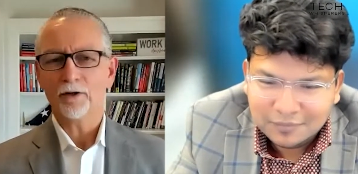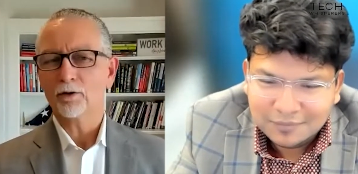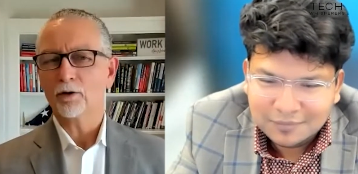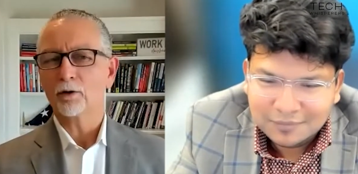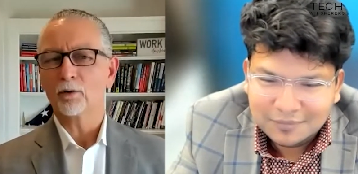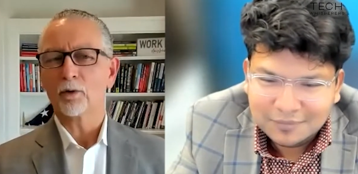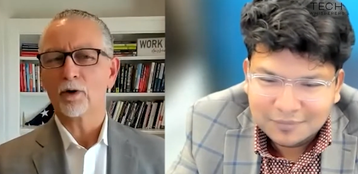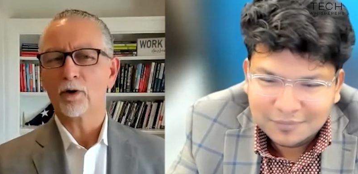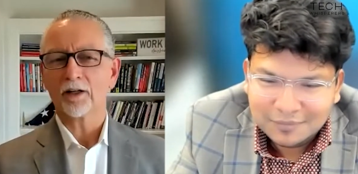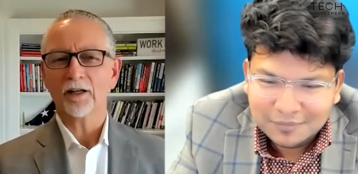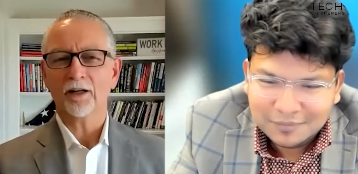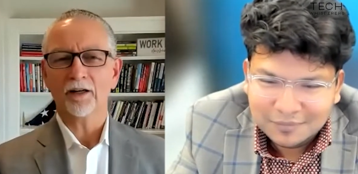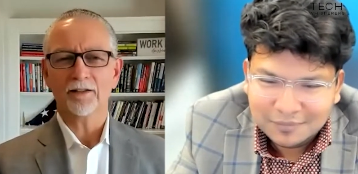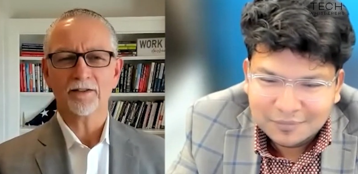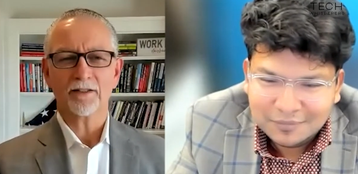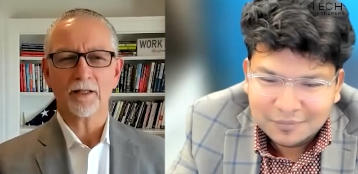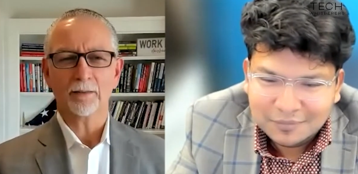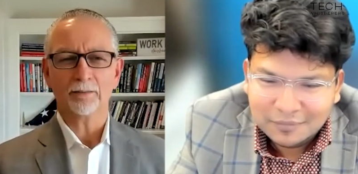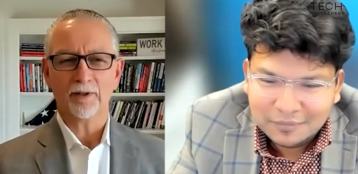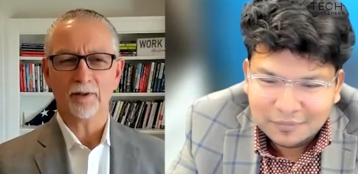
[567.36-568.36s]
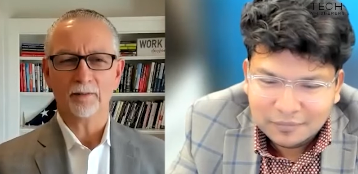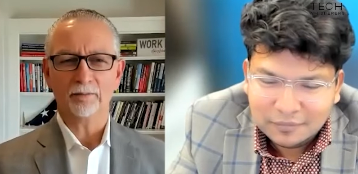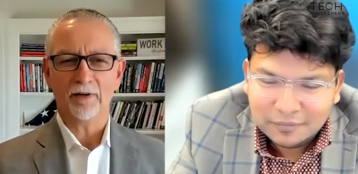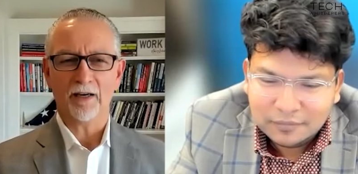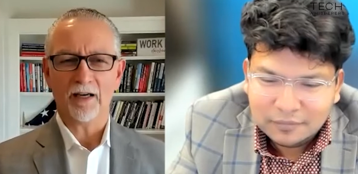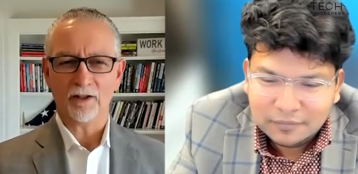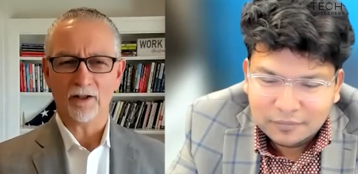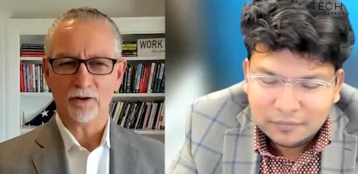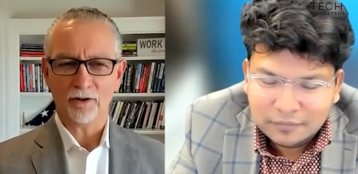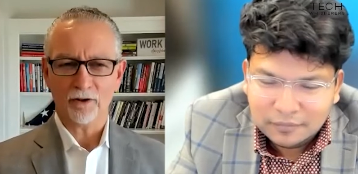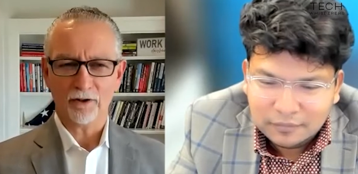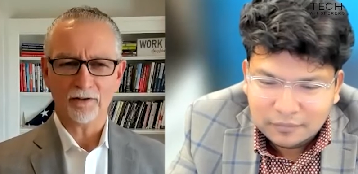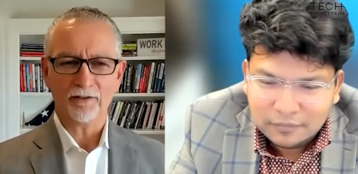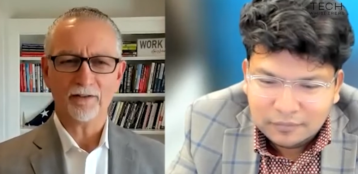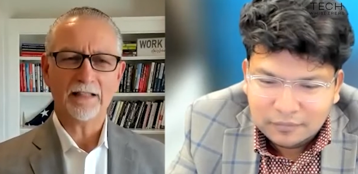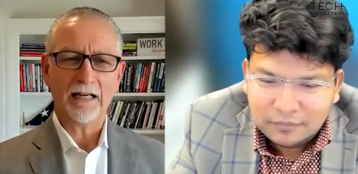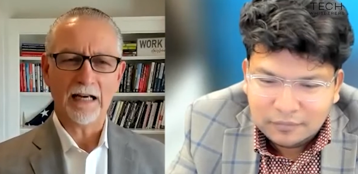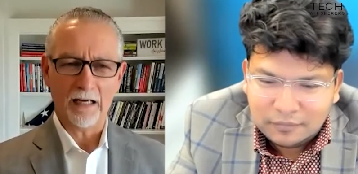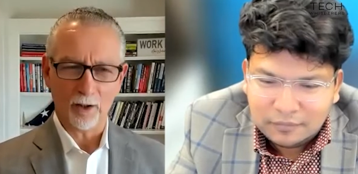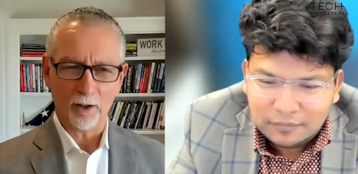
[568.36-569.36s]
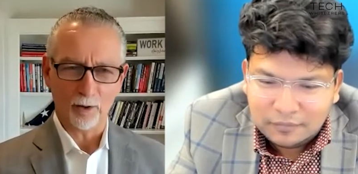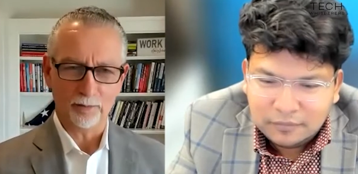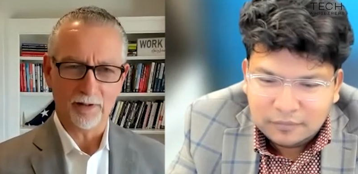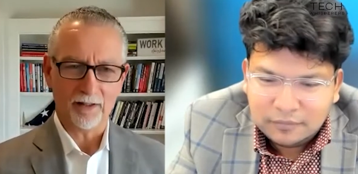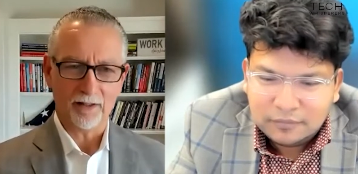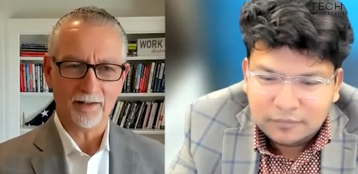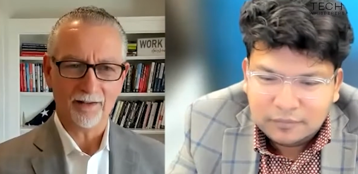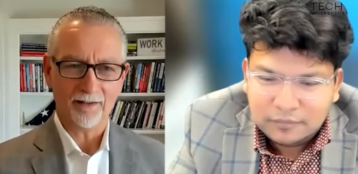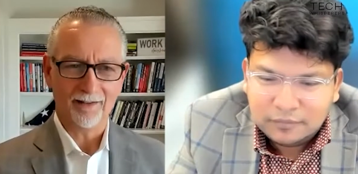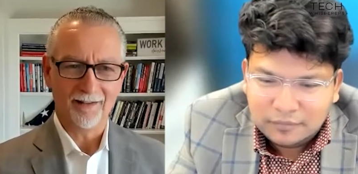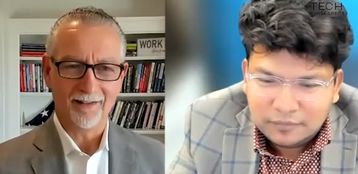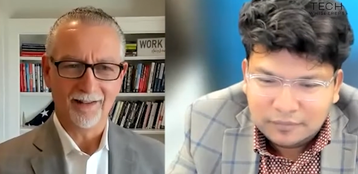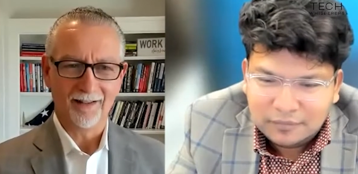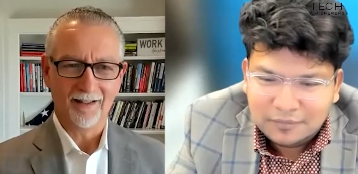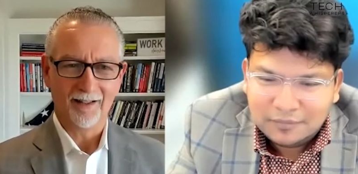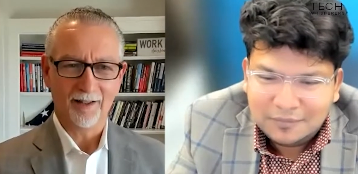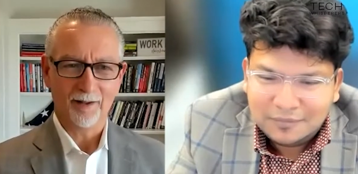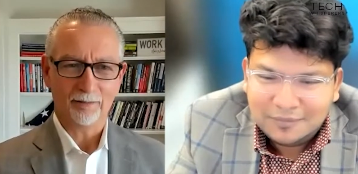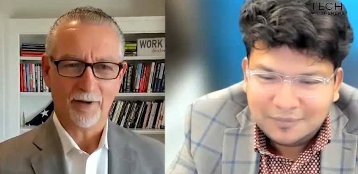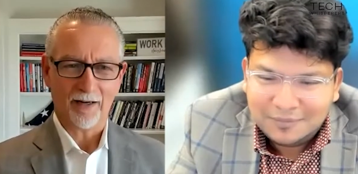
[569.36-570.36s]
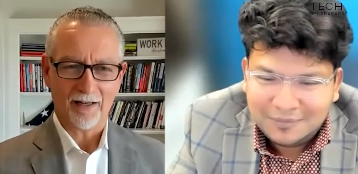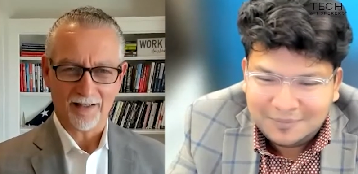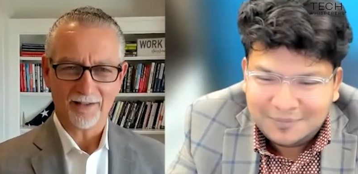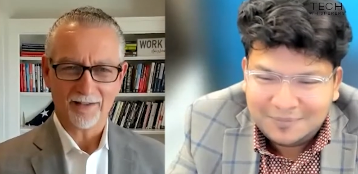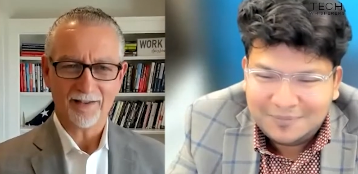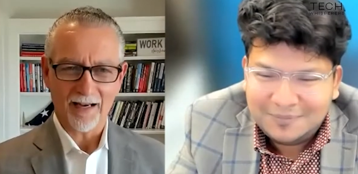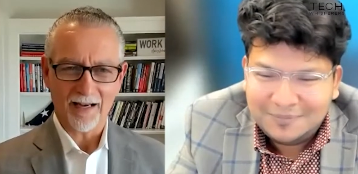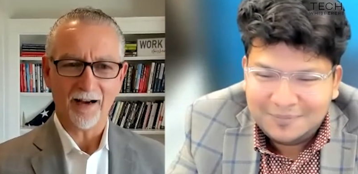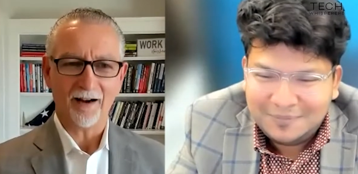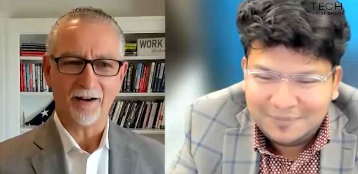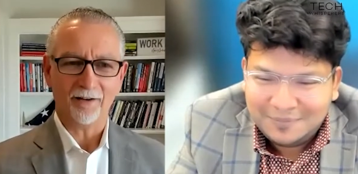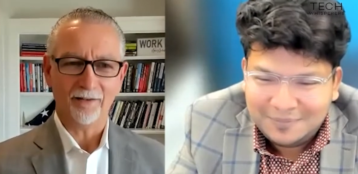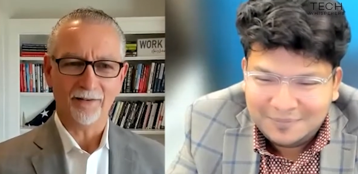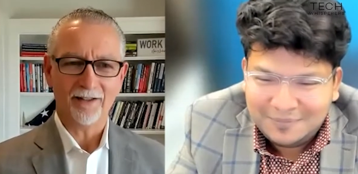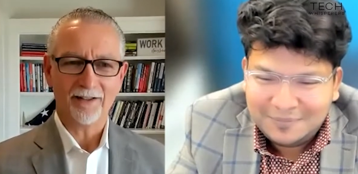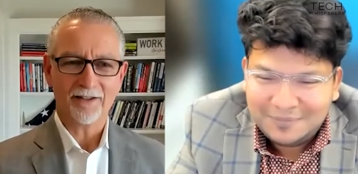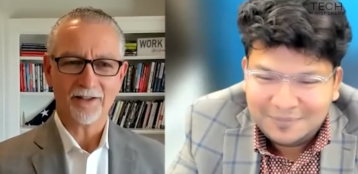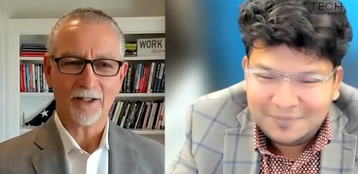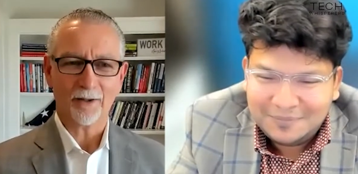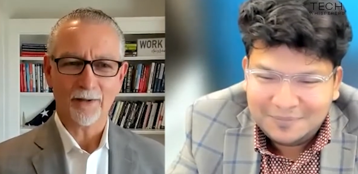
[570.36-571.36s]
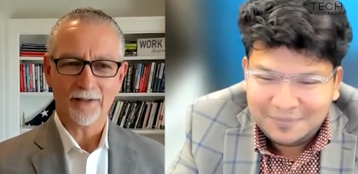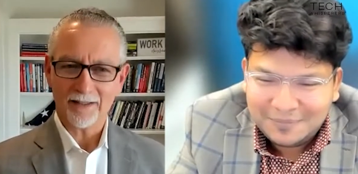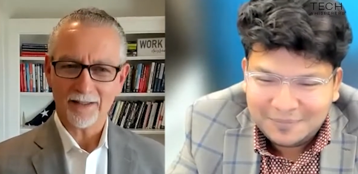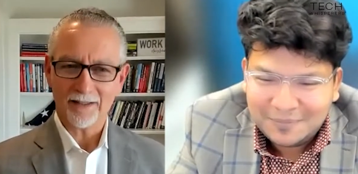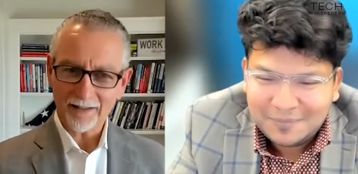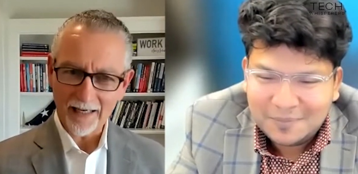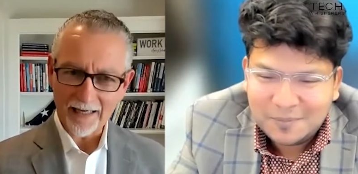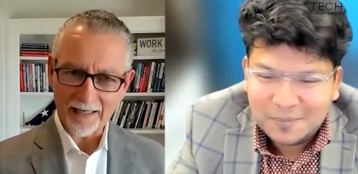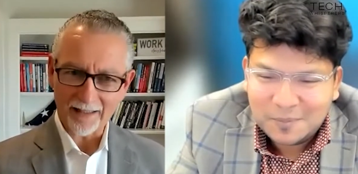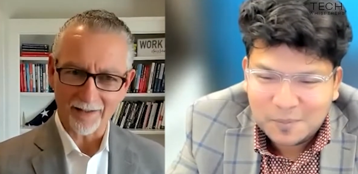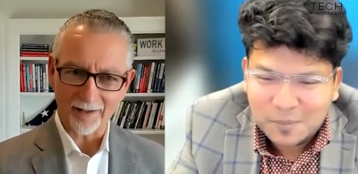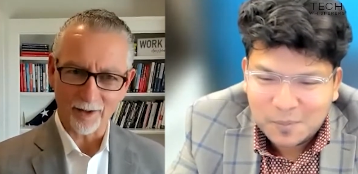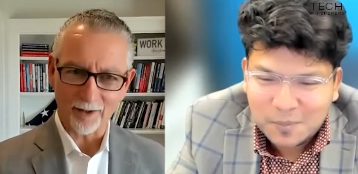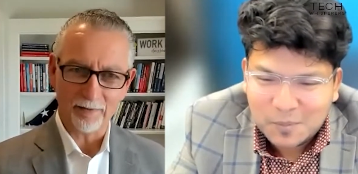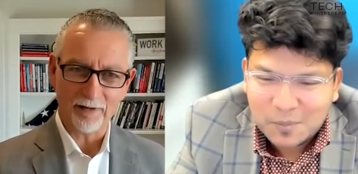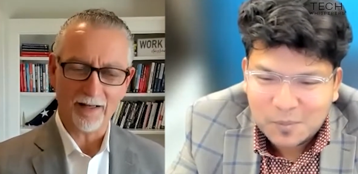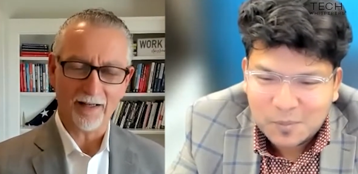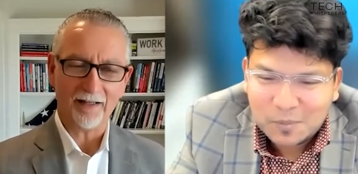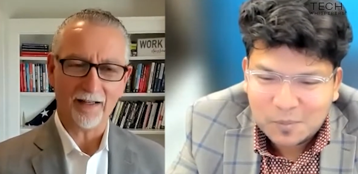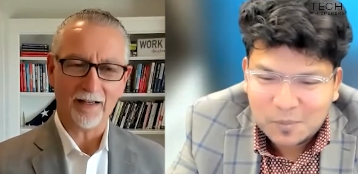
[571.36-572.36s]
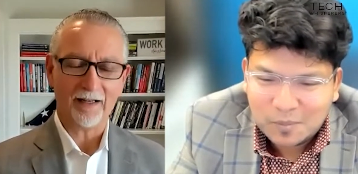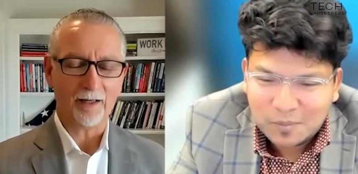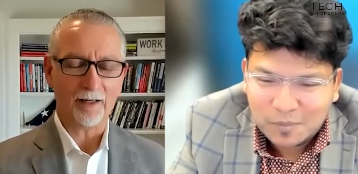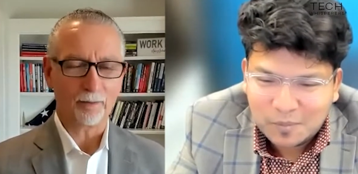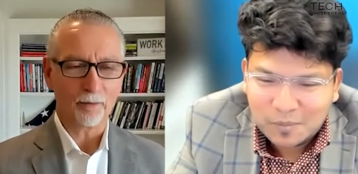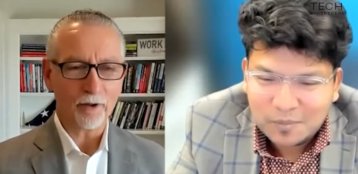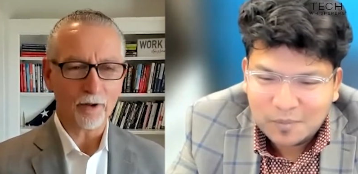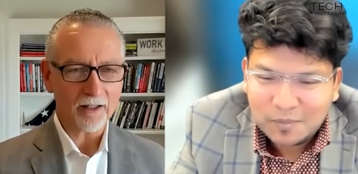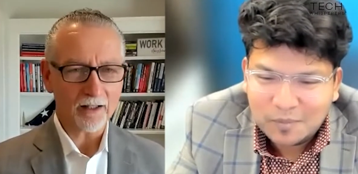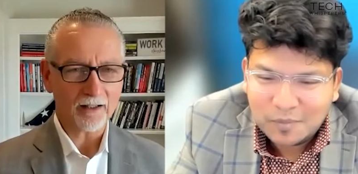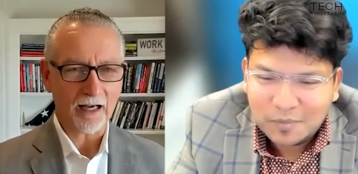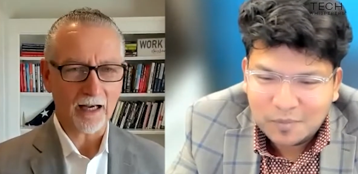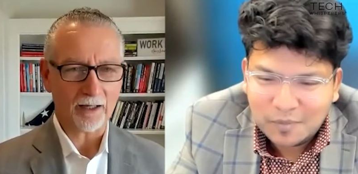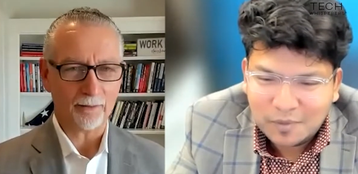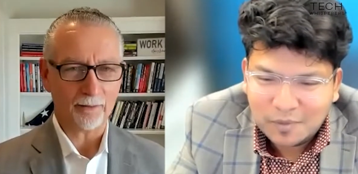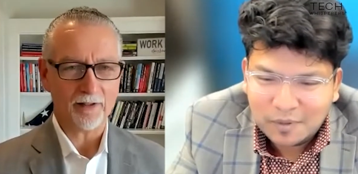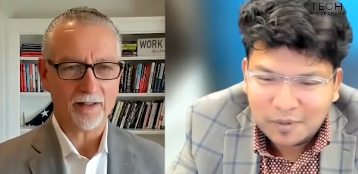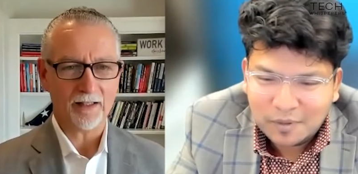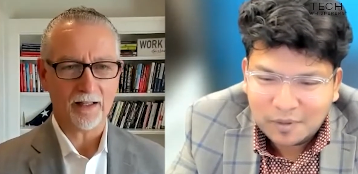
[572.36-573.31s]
Speaker 1: you were working on something big you couldn't tell me but i could tell and so we delayed a little bit and i'm really glad that we